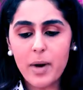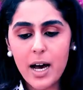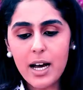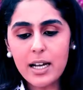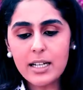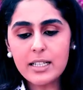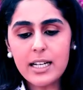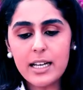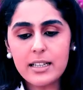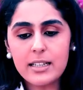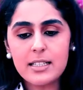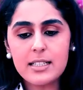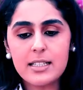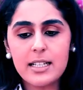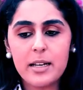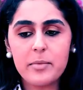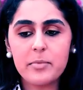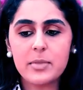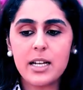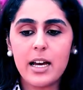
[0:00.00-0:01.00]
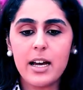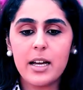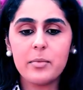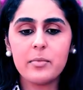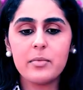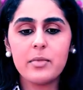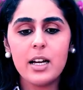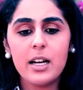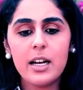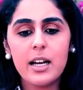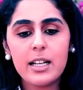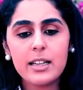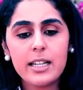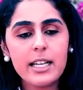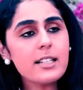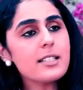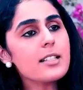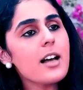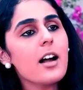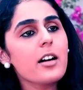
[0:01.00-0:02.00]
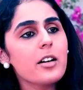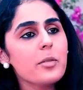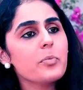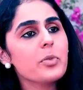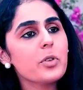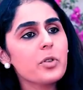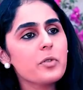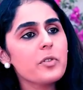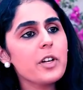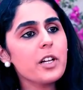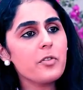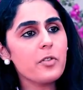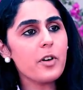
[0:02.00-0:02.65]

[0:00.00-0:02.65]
but at the same time, things are improving